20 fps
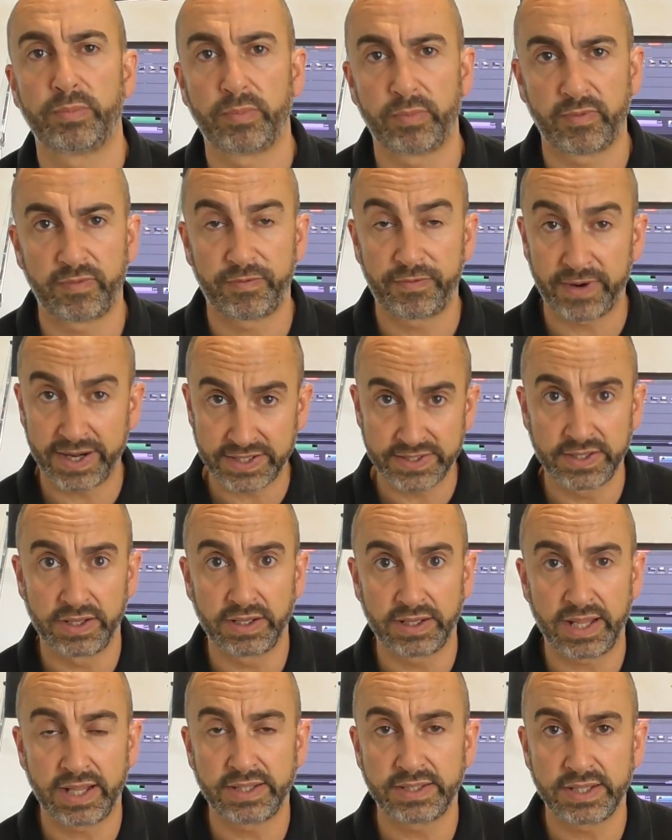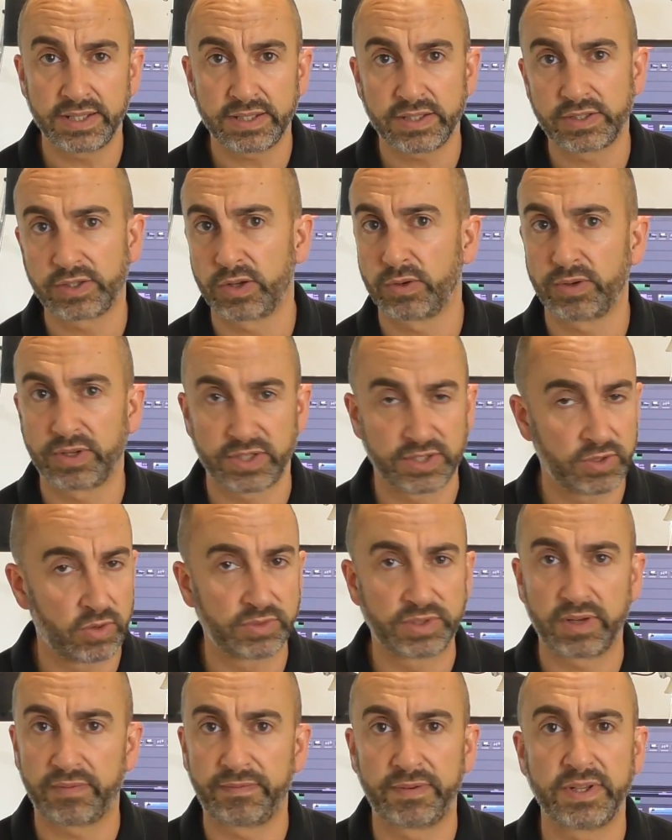Fresnel lenses, so there's no
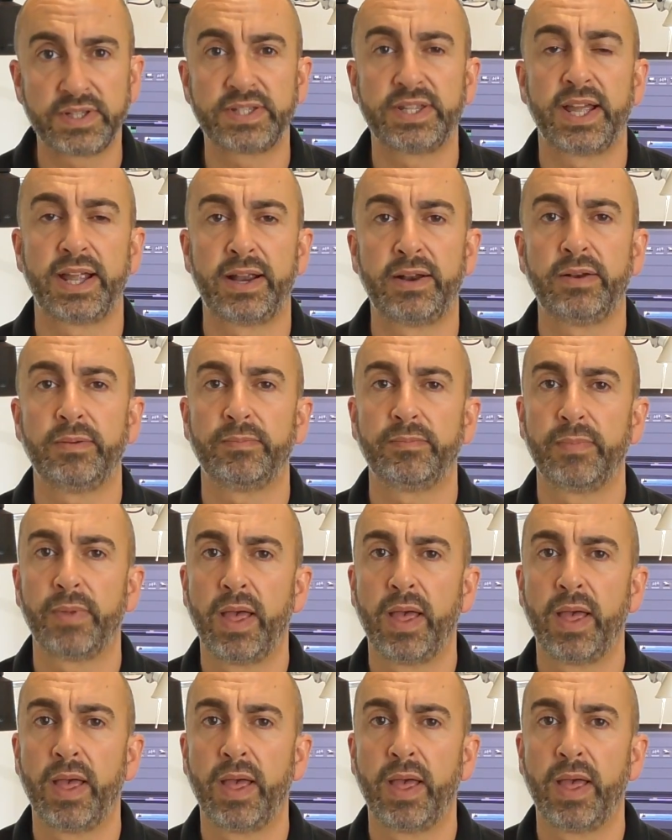difference there.